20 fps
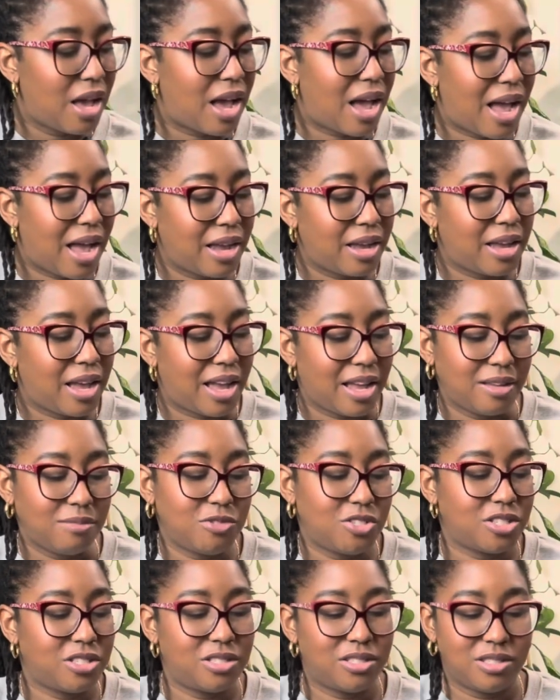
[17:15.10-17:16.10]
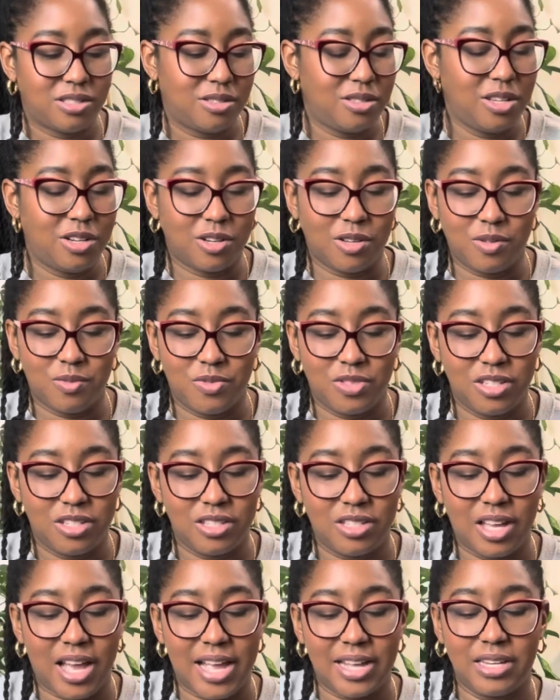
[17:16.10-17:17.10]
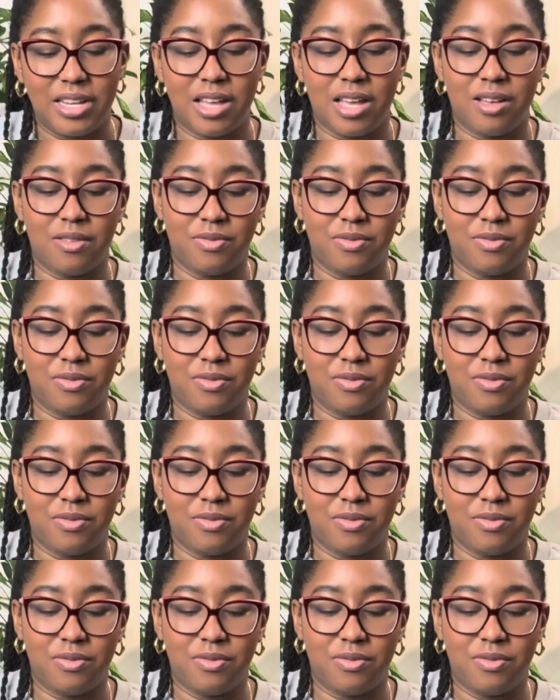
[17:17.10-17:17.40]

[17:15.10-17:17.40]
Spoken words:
I'm just, the idea